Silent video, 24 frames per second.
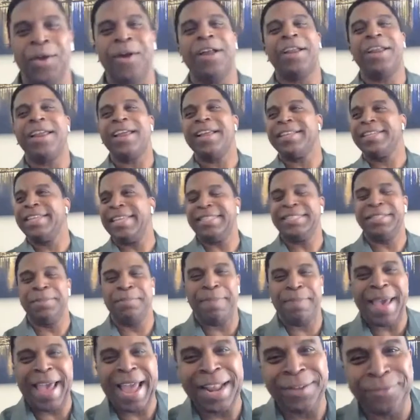Florida gets a
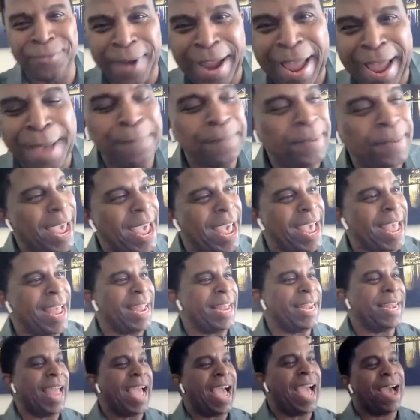bad rap,
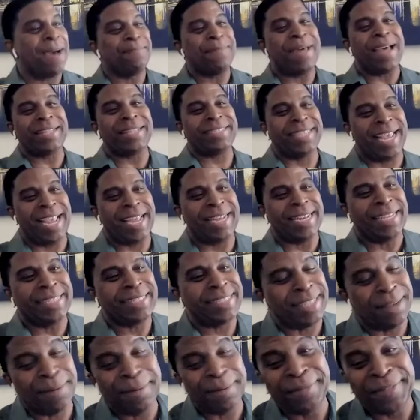and I'm not saying
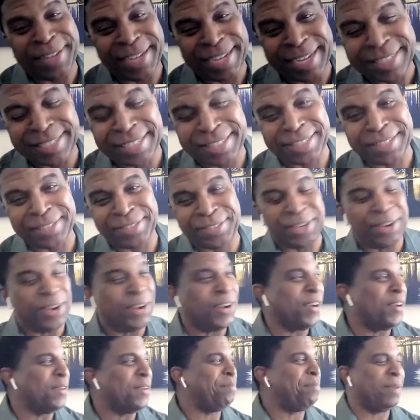that some of it isn't
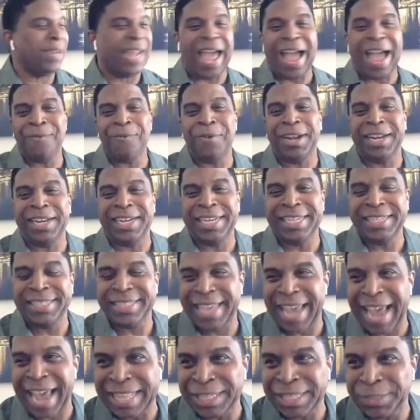deserved, but I'm one of these
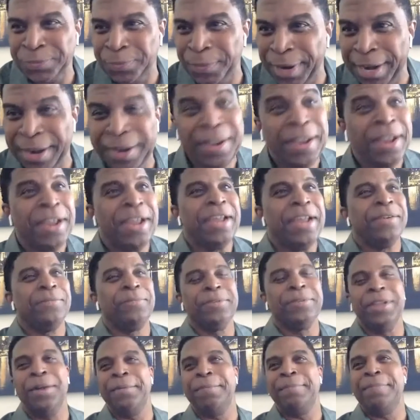cats where
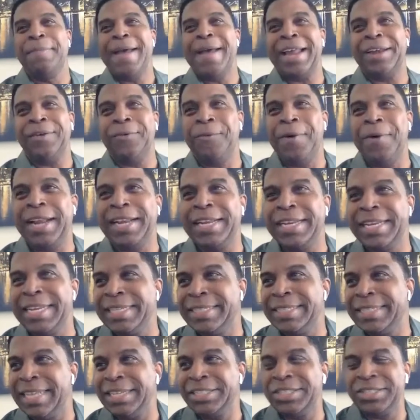no matter what it
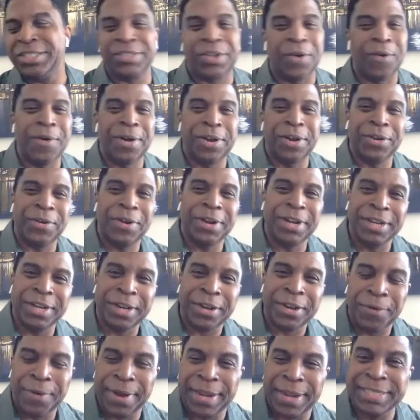is that's going on and
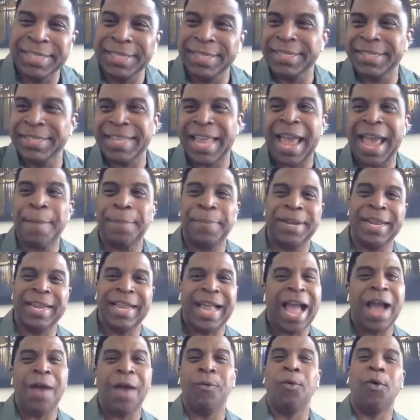the craziness is happening,
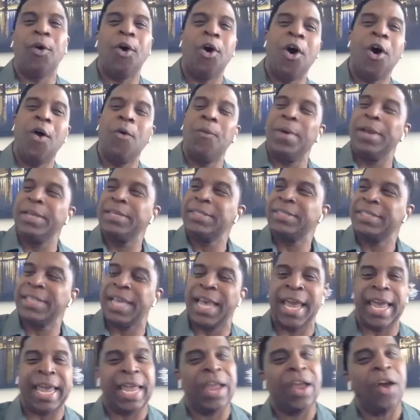I will always
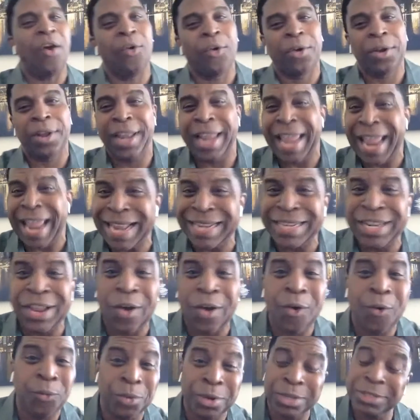say
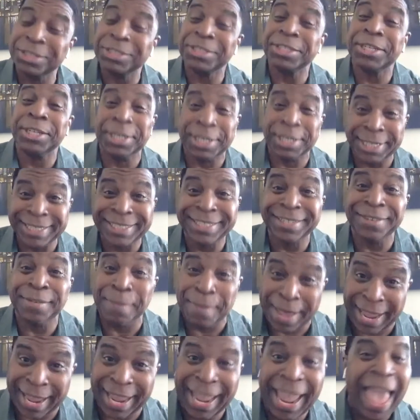Orlando was good to
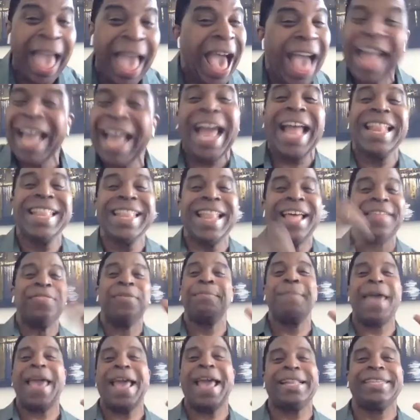me. I got mm-hmm.
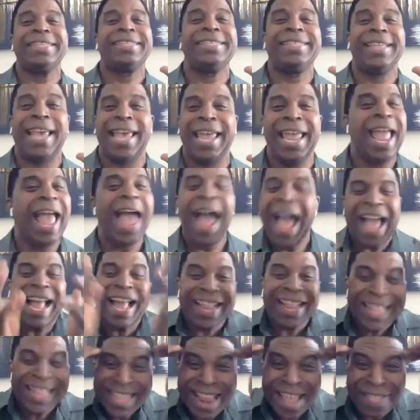nothing bad to say. I
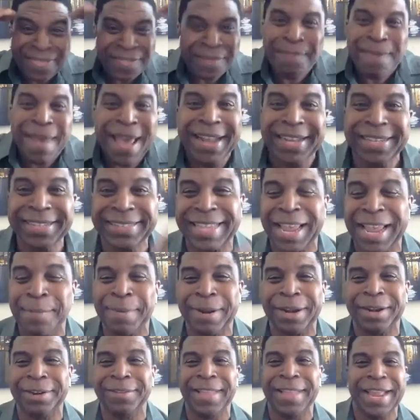got nothing bad to say
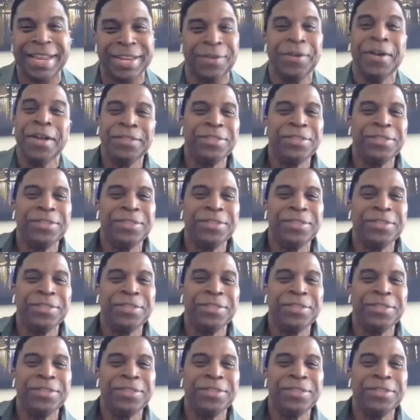about Orlando.